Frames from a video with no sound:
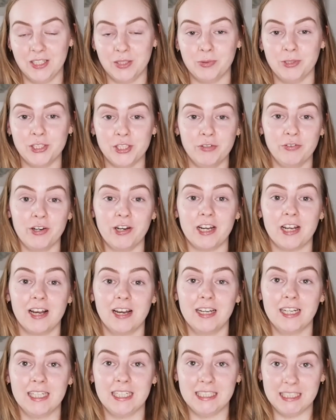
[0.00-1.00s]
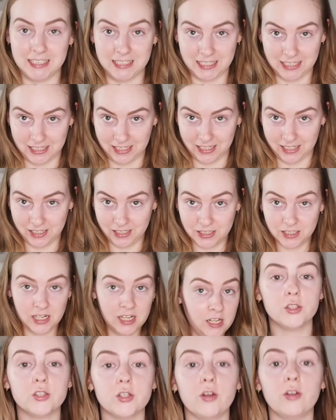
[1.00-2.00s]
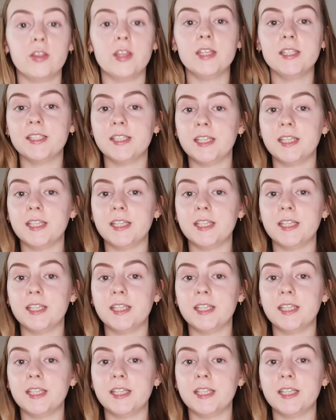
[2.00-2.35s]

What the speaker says: which she very kindly did. So this